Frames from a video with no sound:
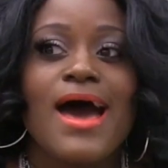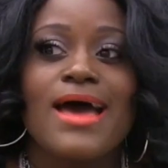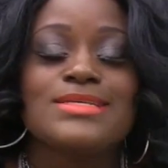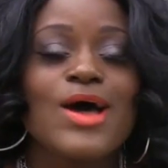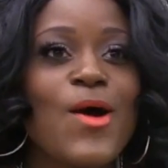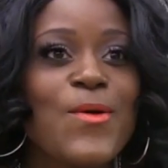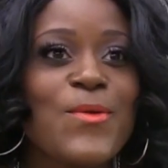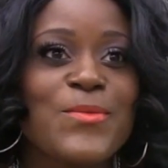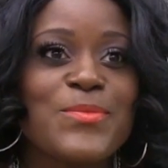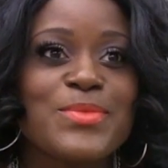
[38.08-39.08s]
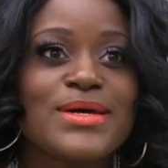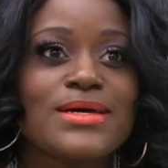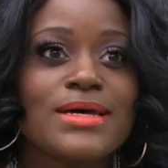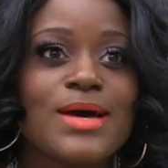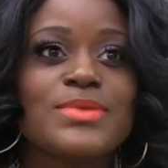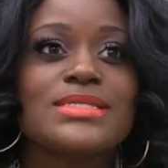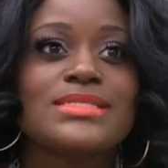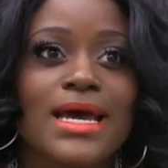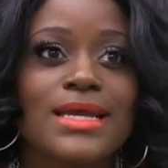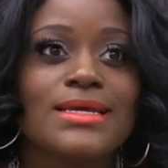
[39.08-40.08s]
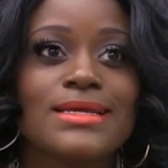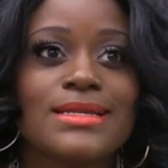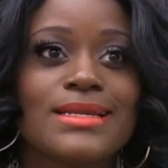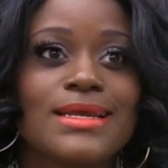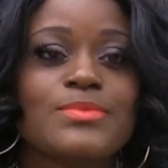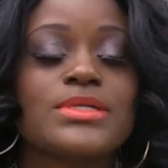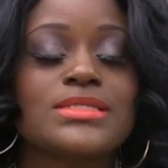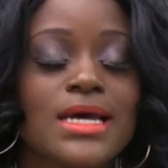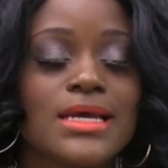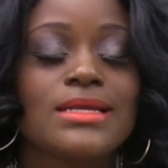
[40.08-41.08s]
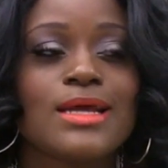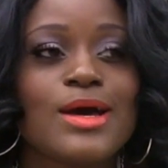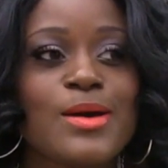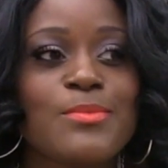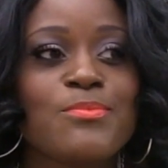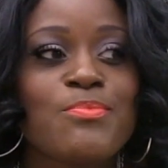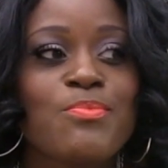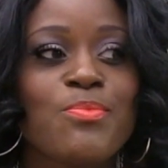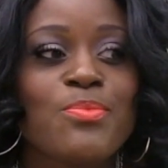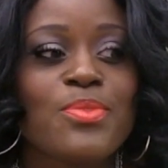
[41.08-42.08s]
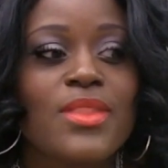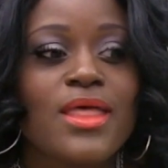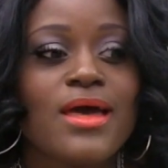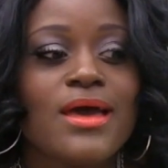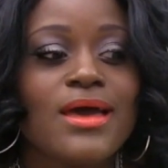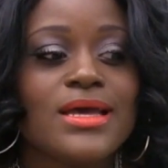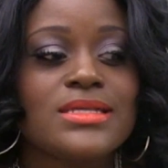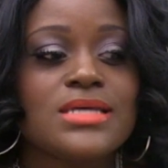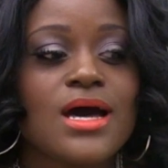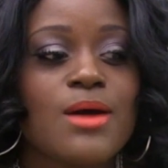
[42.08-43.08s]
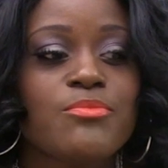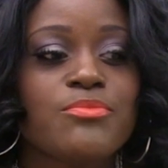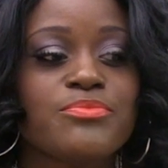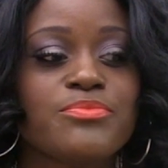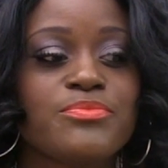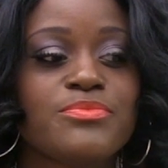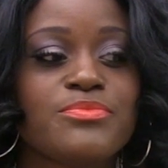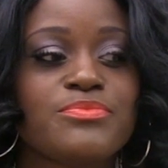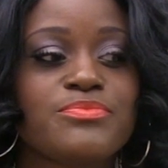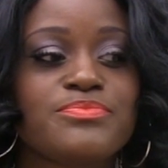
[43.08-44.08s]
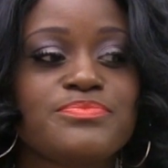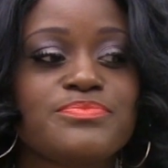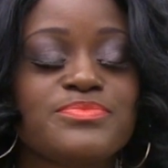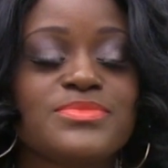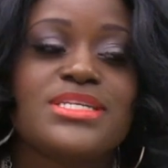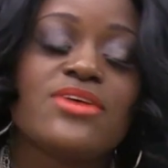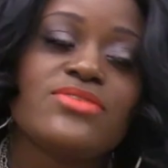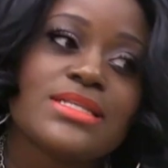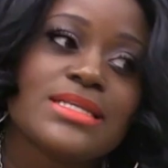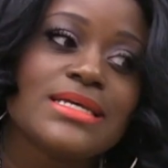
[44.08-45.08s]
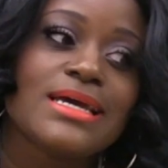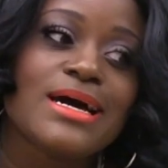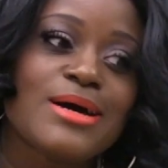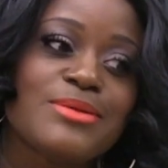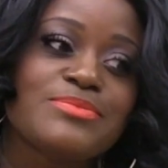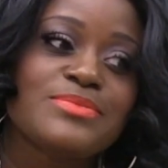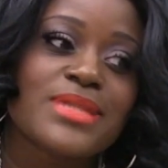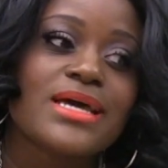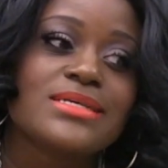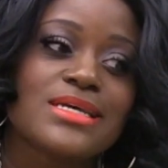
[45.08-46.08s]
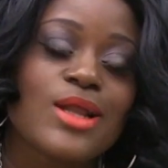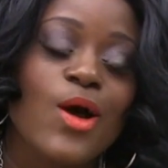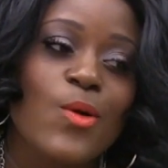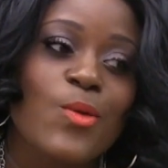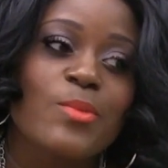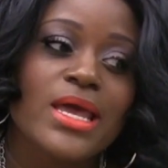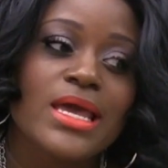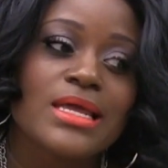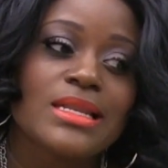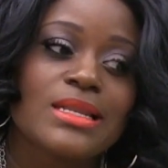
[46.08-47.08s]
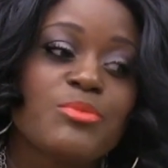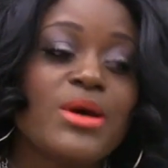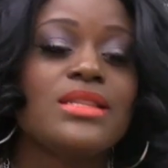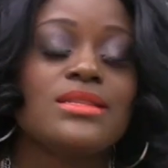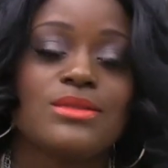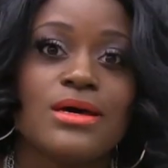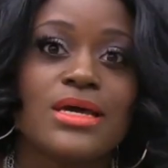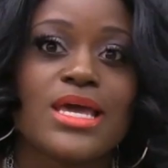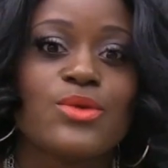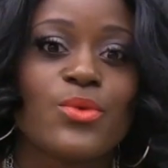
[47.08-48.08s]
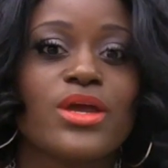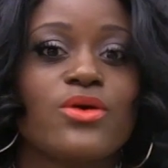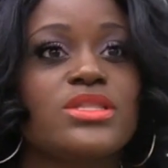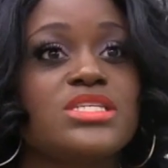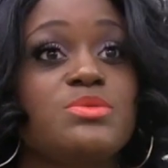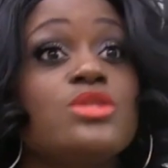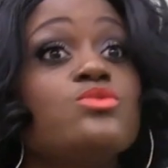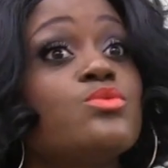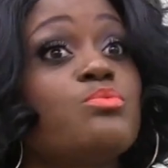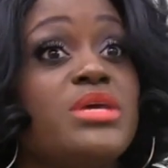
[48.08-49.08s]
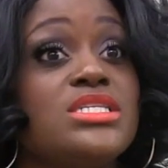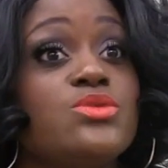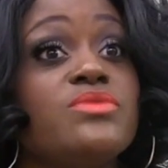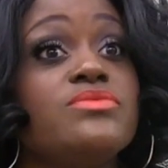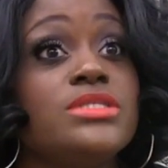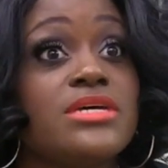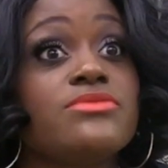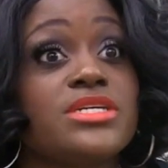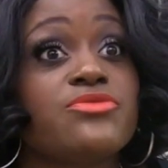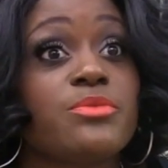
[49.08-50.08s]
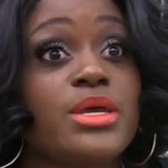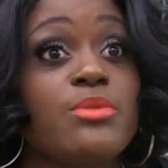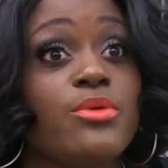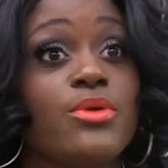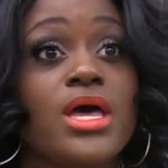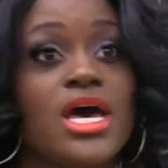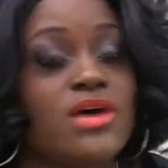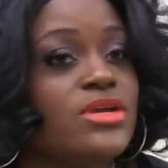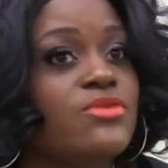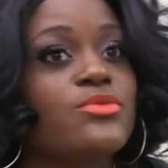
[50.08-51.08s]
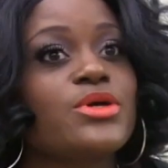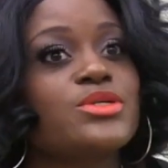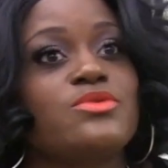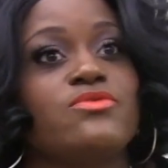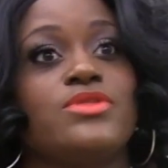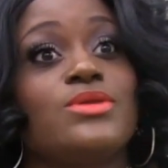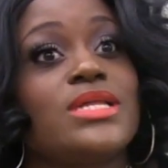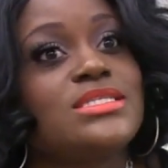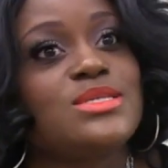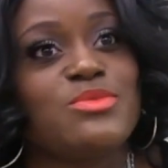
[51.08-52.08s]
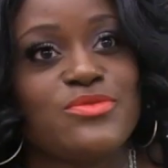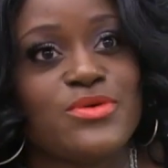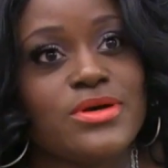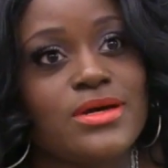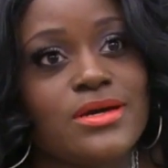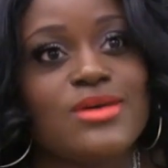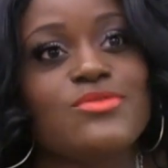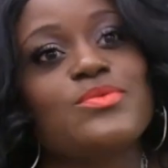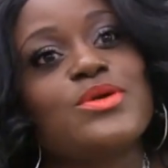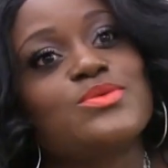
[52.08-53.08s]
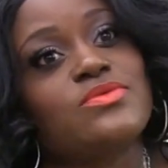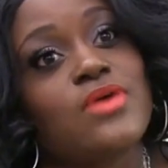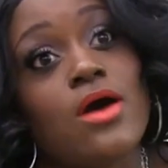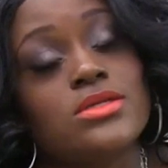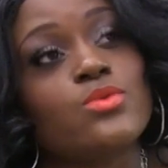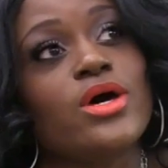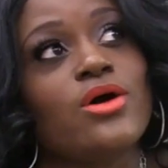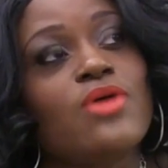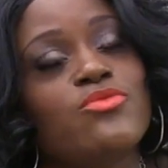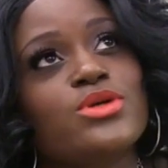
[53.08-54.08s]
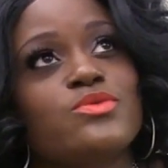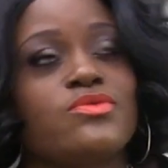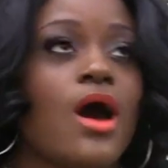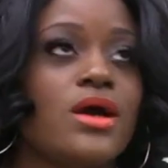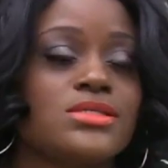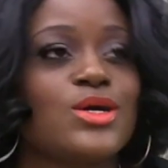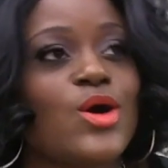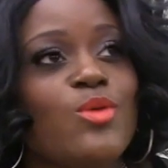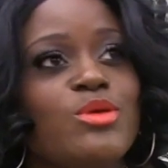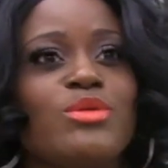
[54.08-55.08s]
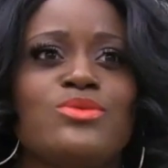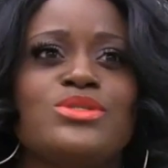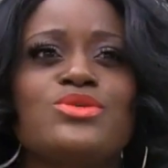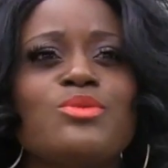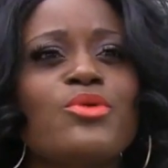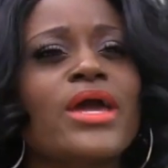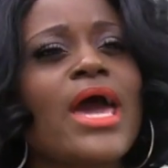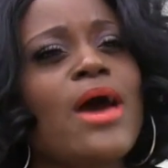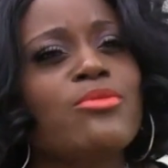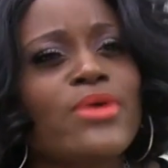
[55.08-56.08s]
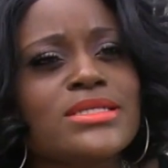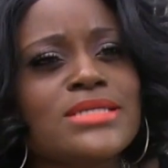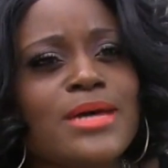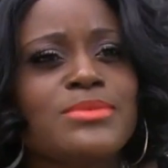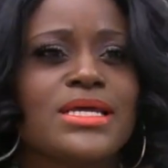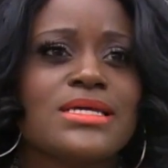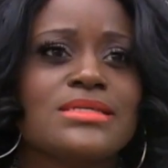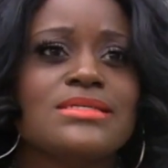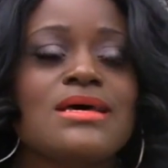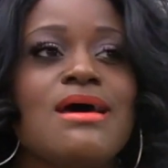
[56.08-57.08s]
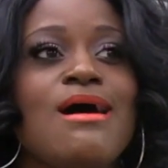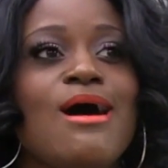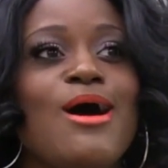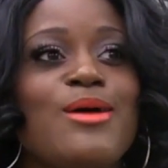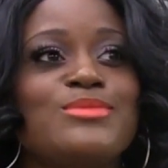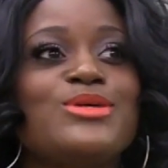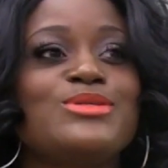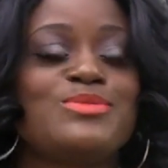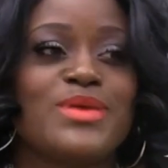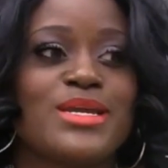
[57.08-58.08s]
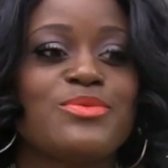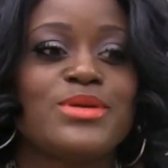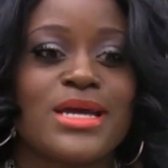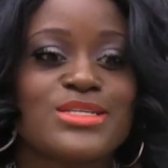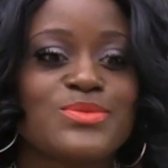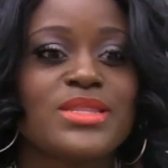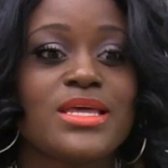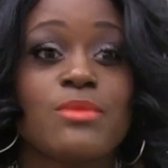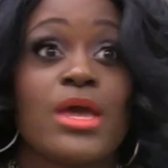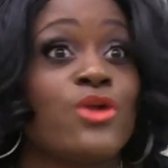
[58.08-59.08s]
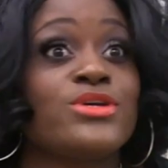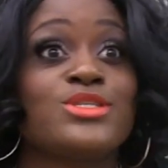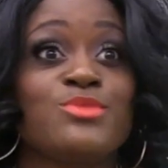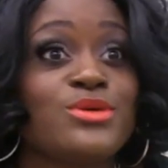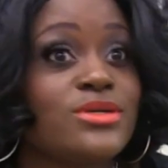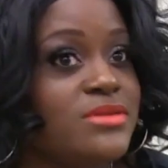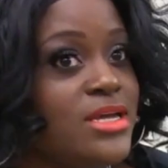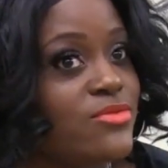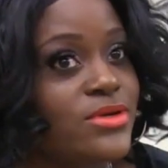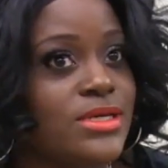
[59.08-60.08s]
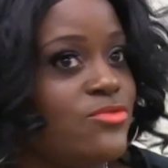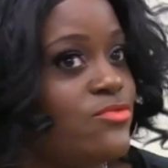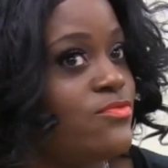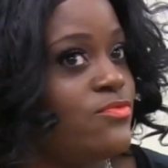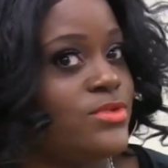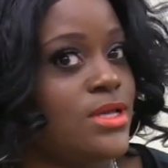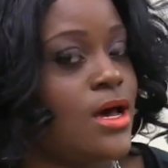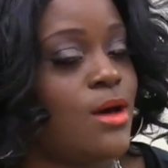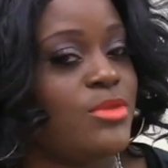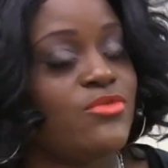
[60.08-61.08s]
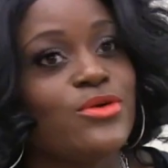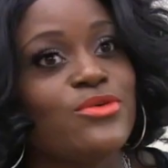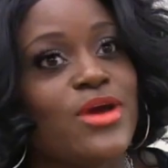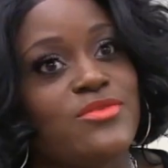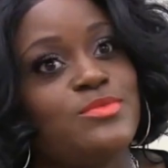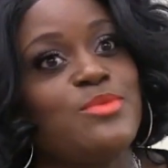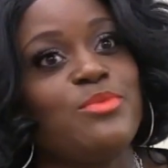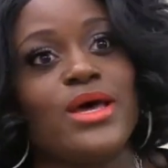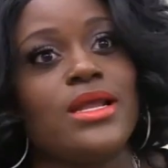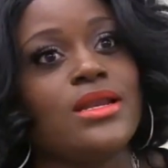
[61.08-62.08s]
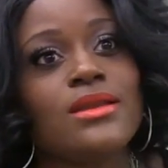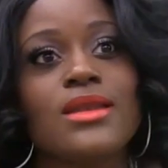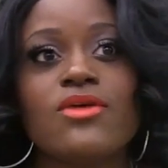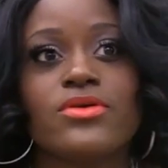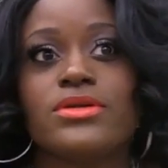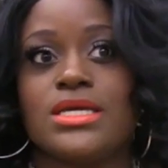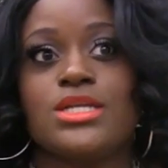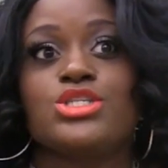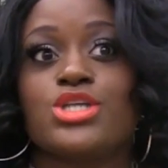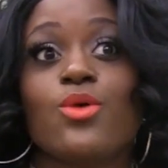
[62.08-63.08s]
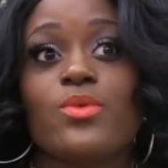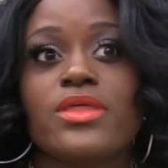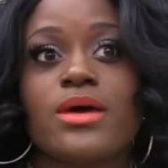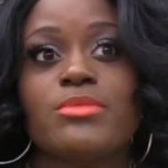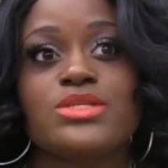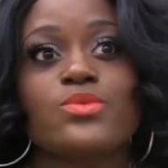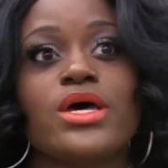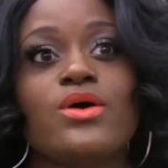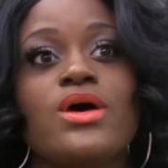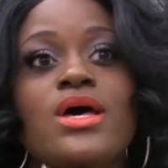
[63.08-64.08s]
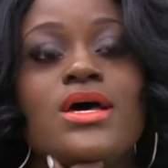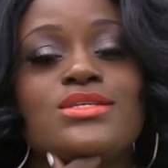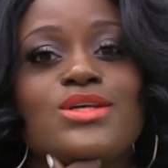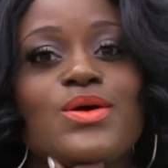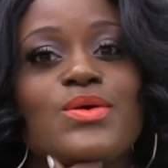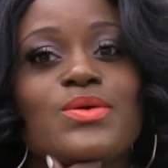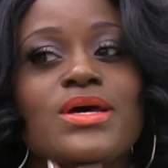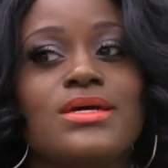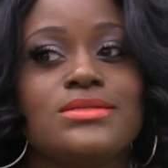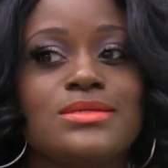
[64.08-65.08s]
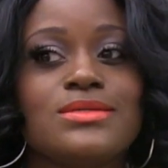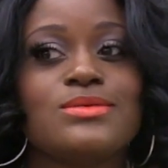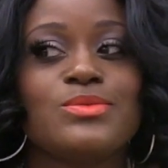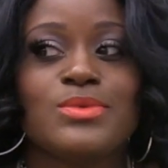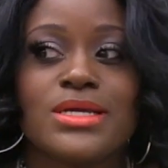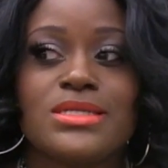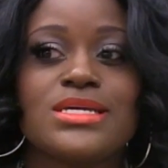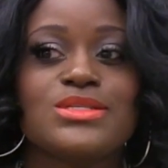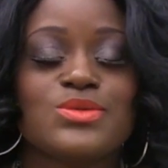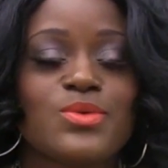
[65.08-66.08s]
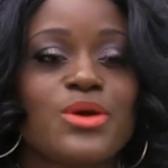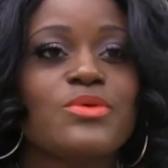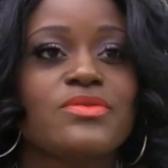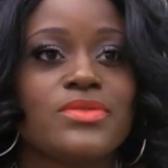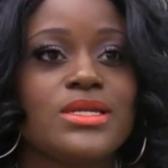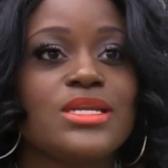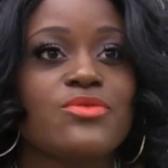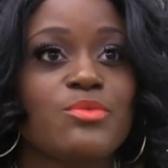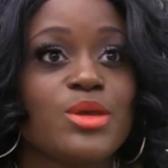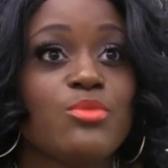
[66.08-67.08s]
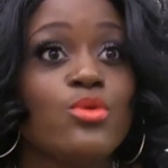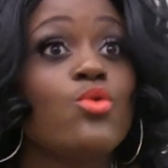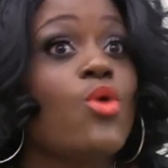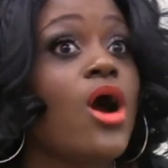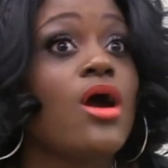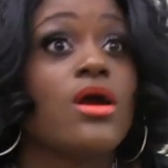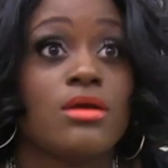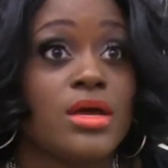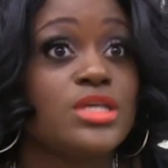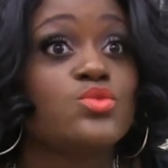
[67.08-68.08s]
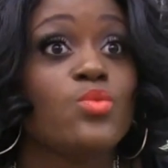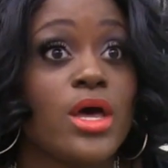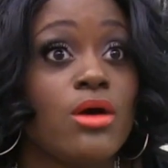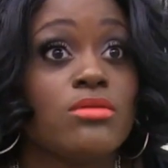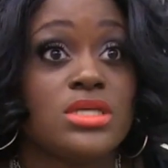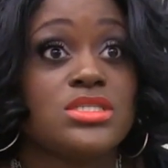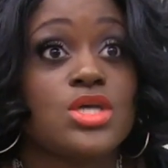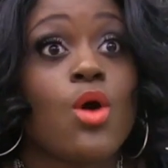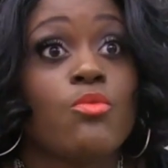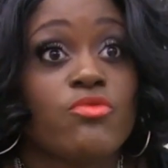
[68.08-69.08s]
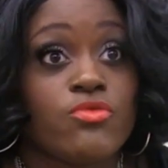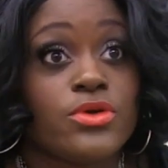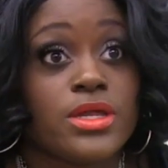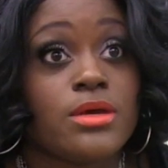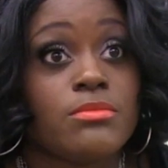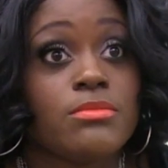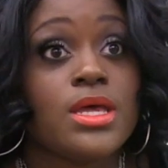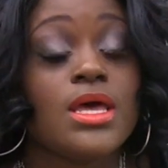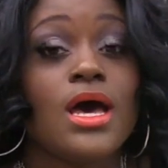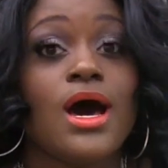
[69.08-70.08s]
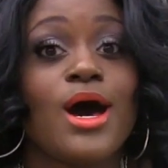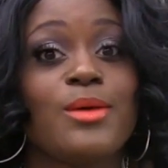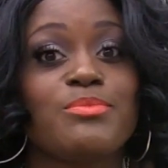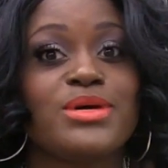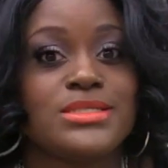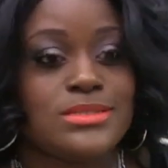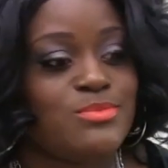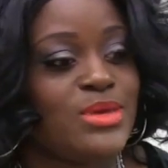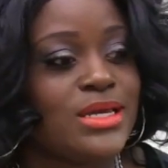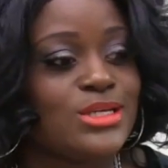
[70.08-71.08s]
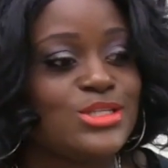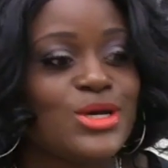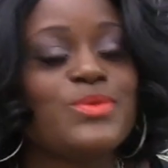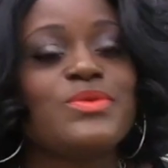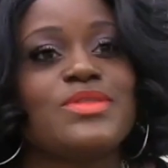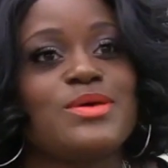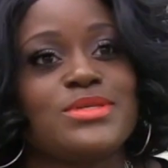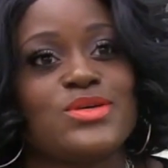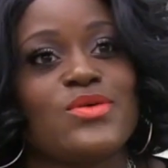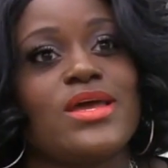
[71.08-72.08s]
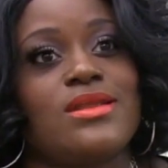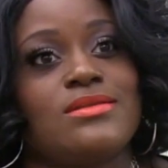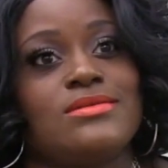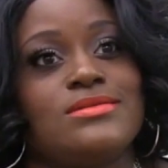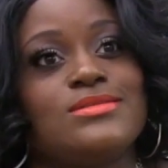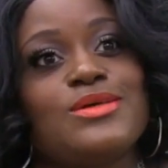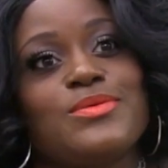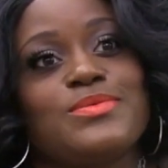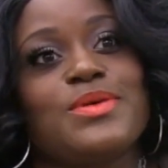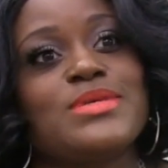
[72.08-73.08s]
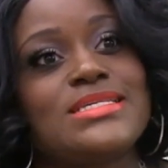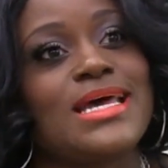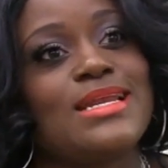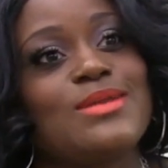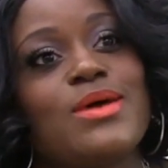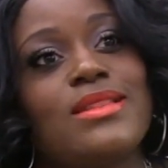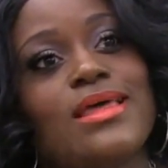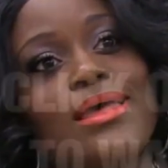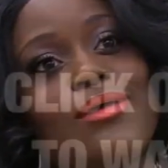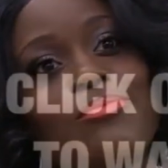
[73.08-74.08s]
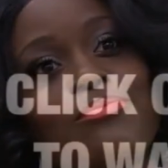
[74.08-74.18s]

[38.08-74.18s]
It's home. I'm excited. I'm excited. Um, it's um, definitely um, like I said, home, and but again, working on this piece with different people. I've never worked with Flo Lacey before. I've never worked with, well, I've worked with Austin Colby, but it was doing more cabaret type things. Um, so to be in a production with him and Chris Mueller, never, he, um, he photographed me, but never did a show with him as well. So to get a chance to work with the different people who are as well, this is home for them. Um, but to be in a show with them is great. So I'm excited about that.